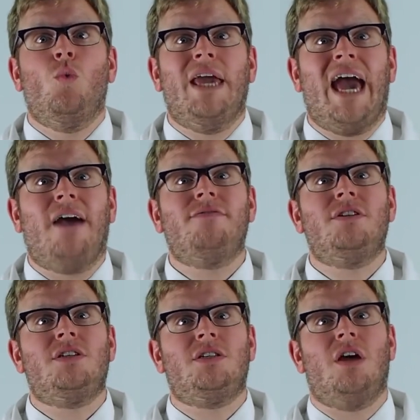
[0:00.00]
We have
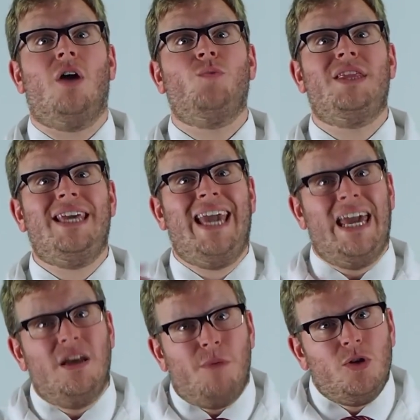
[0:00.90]
to start with the
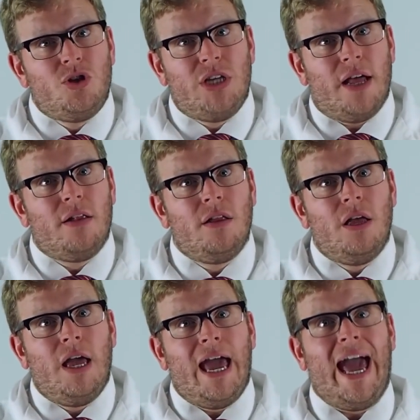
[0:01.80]
innermost shell
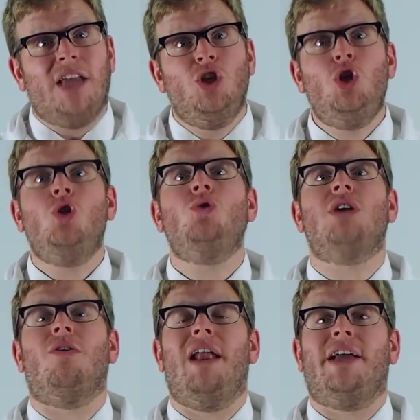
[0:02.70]
and use
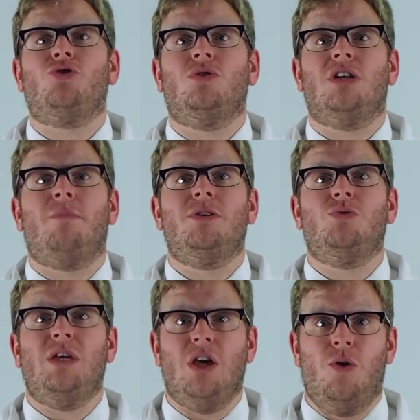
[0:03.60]
our electrons up as
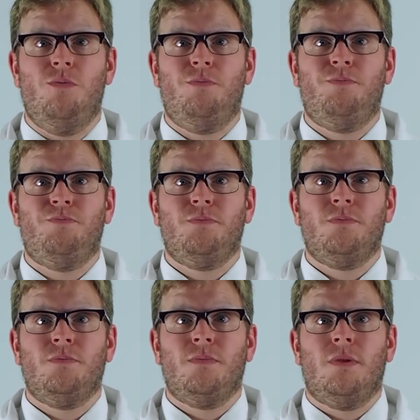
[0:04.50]
we go.
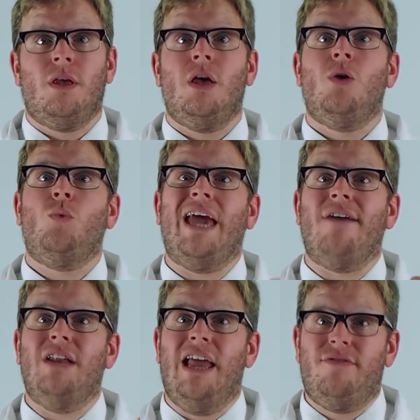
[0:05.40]
We
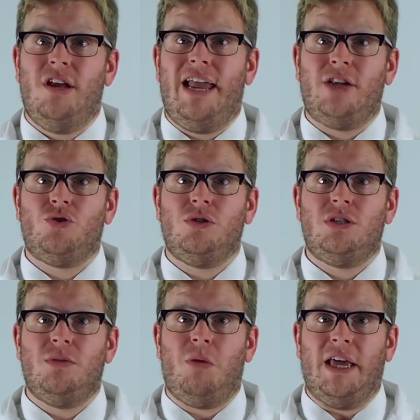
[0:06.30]
have 11
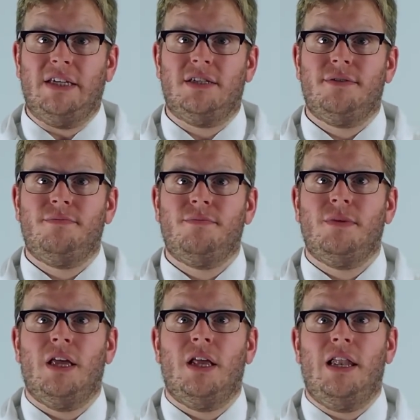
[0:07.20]
electrons to place.
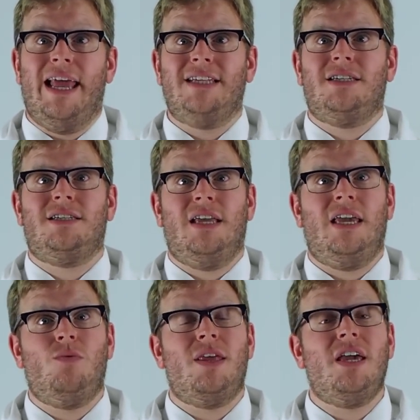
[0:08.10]
Let's
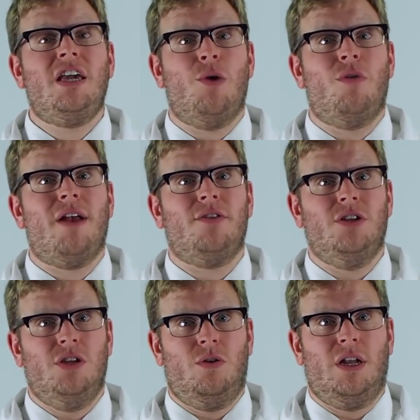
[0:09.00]
see where they go around the
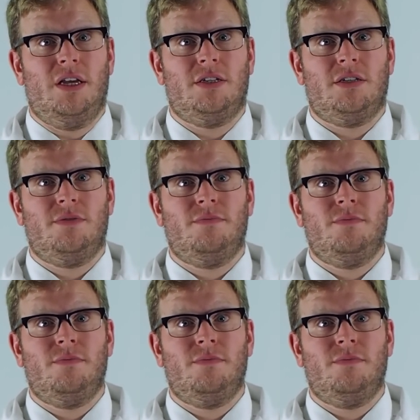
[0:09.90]
nucleus.